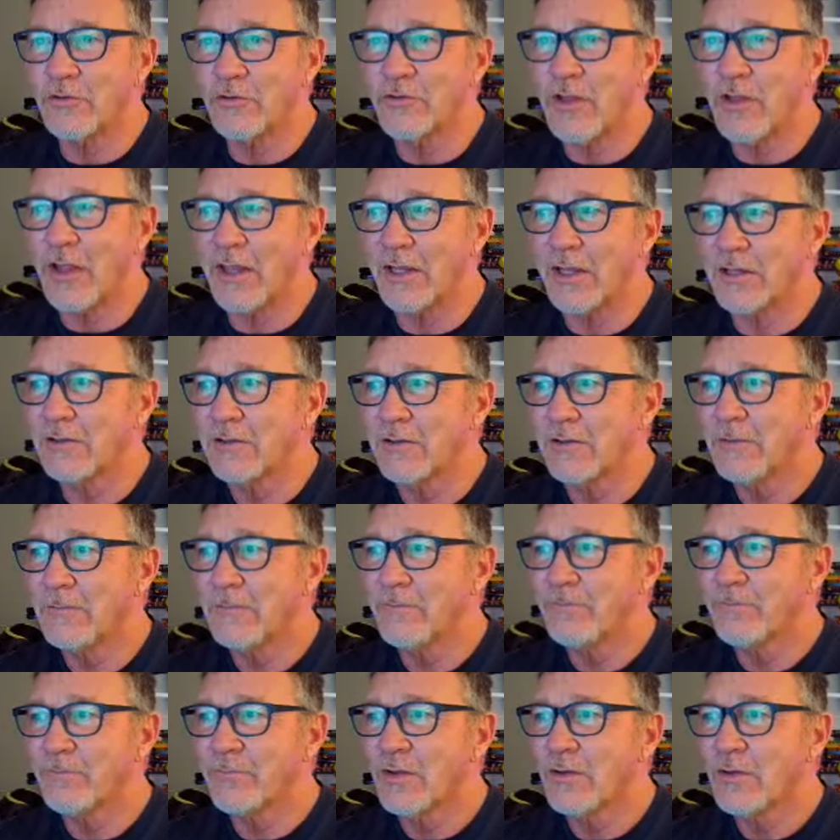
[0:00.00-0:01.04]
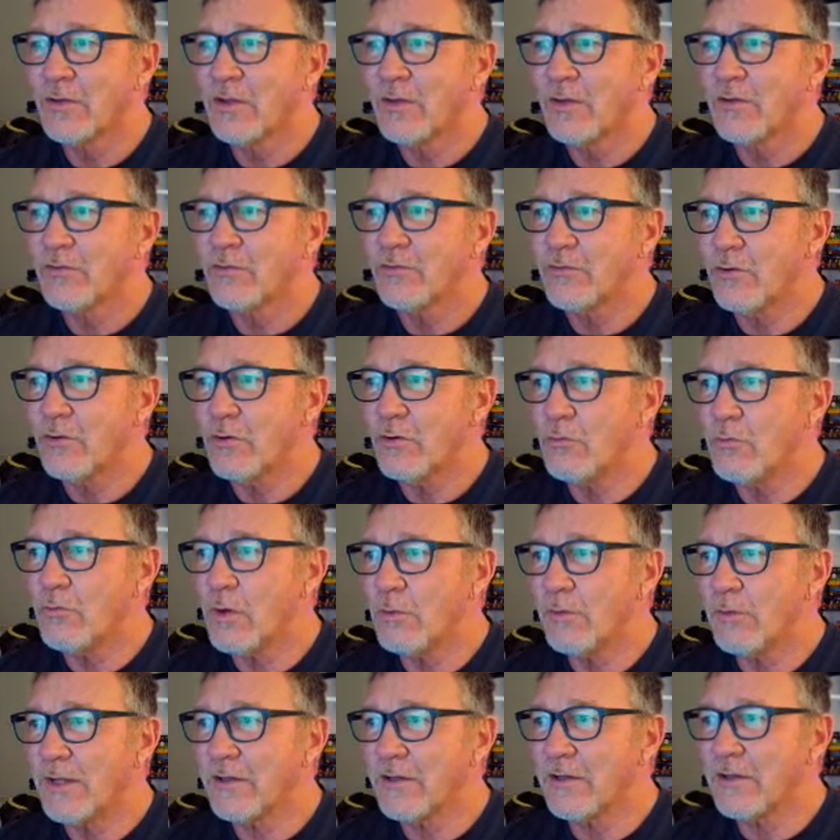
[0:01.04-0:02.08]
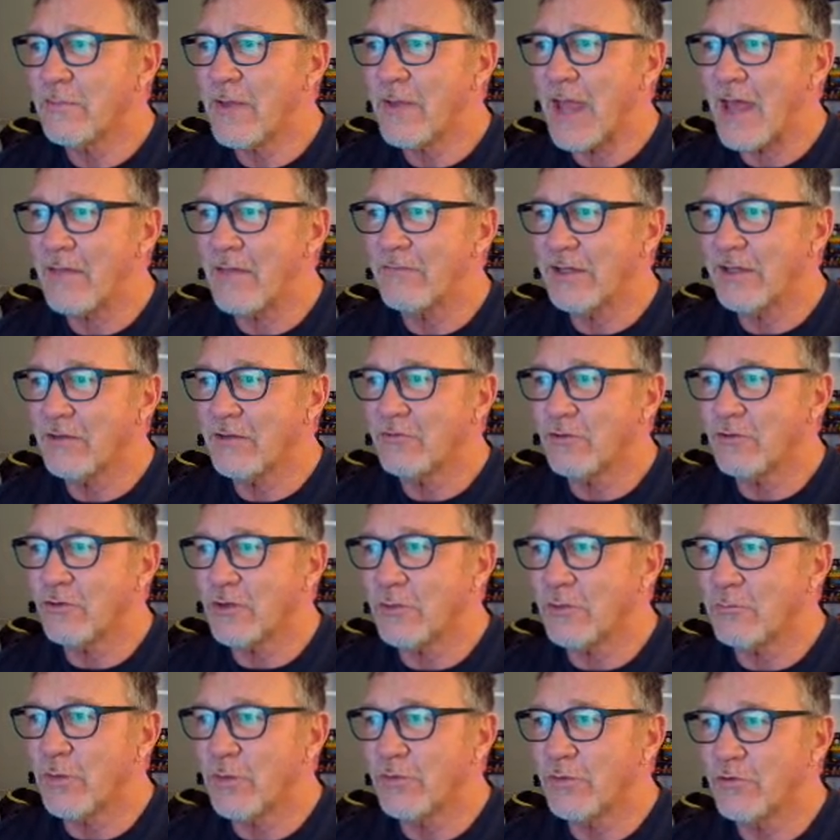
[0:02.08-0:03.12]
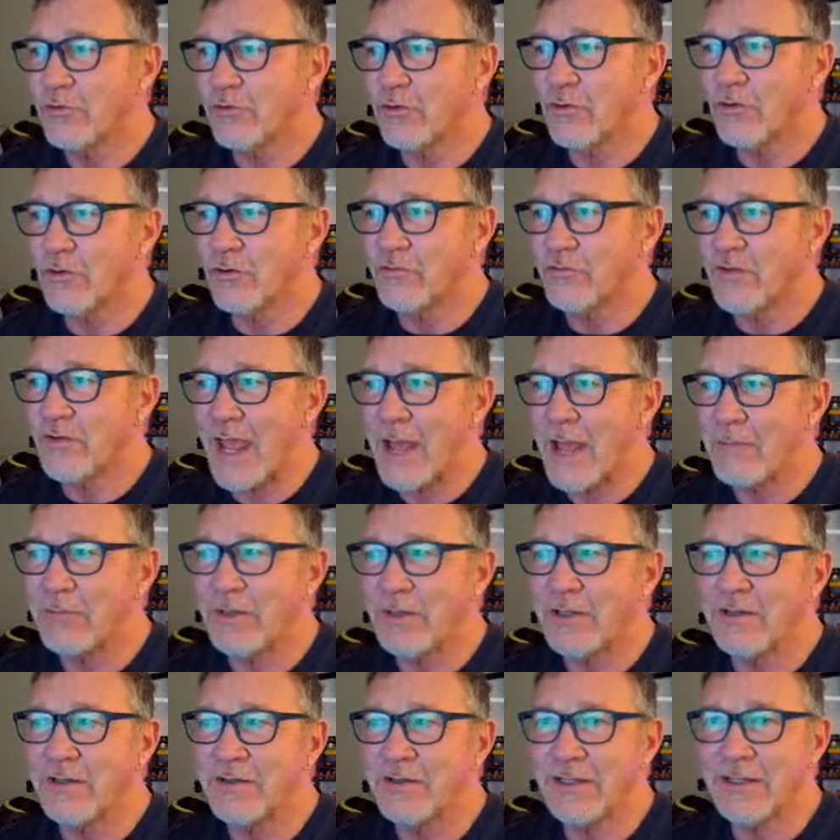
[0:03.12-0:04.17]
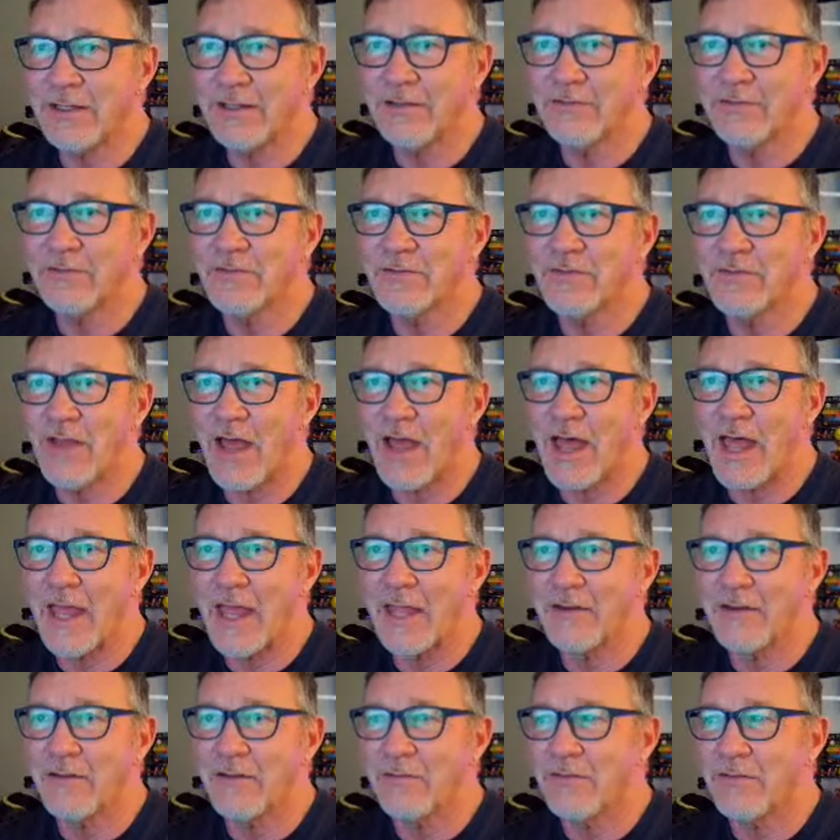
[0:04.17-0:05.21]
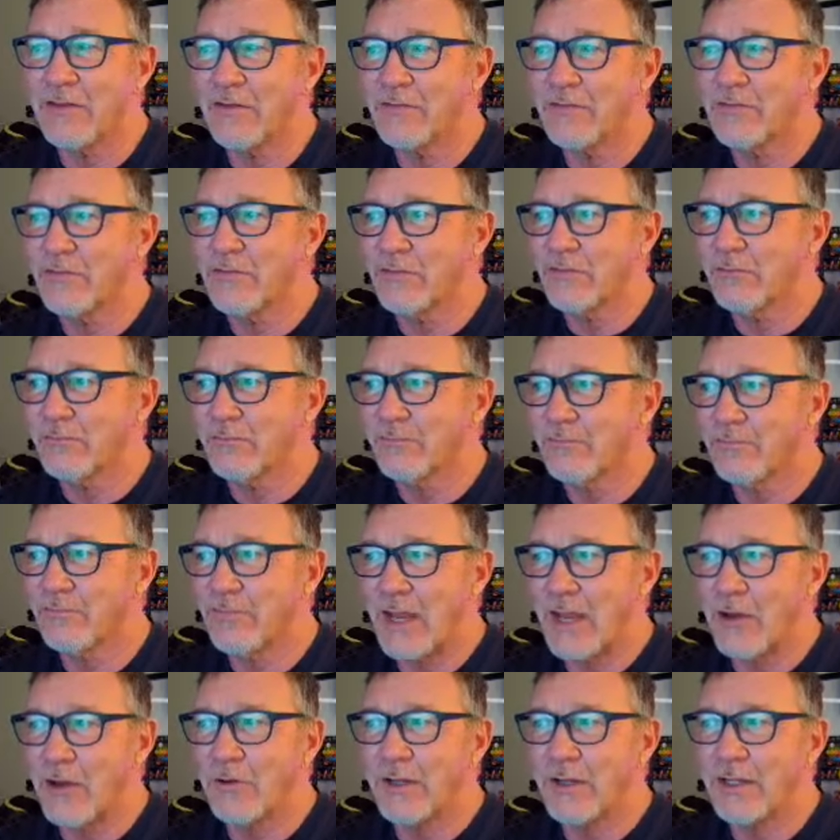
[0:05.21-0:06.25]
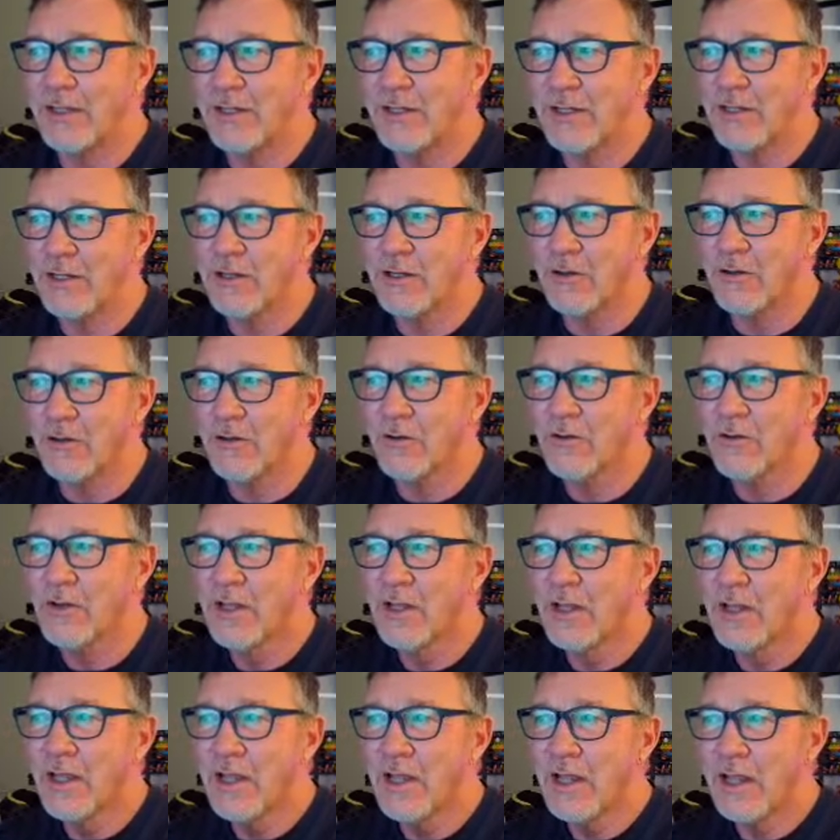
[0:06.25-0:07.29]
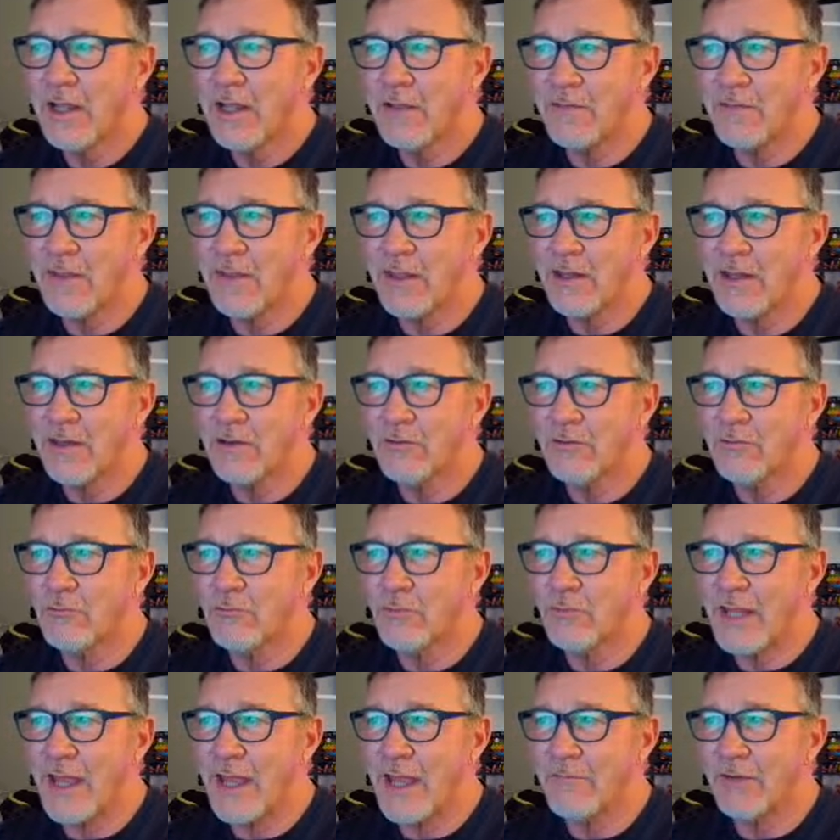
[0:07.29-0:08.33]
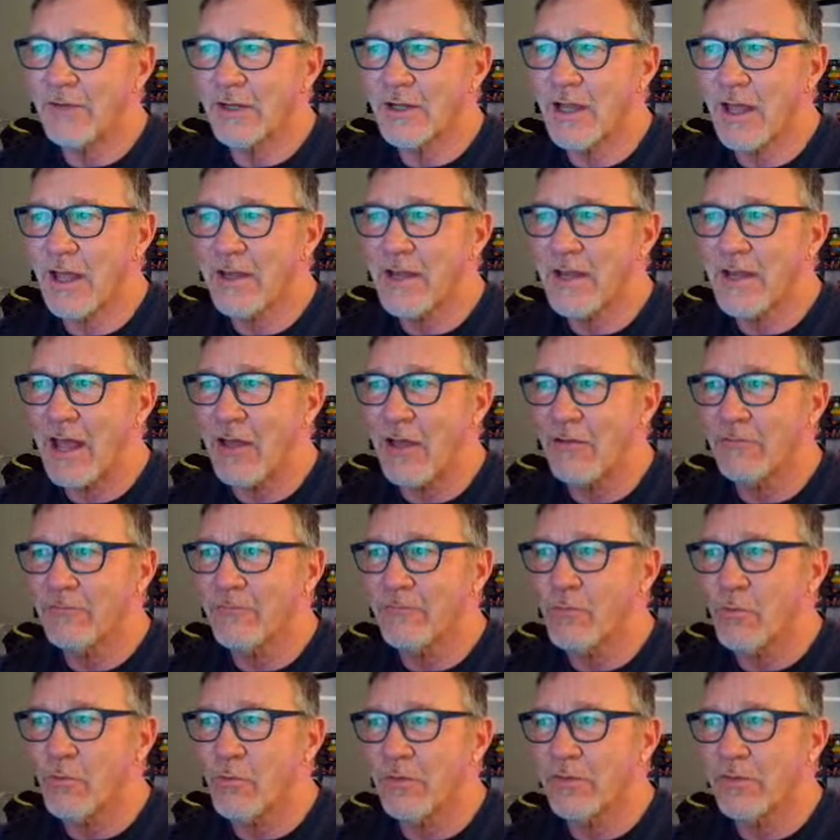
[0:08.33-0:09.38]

like. So what we end up having is you can put your tablet inside this area here, and then we have a cutout for the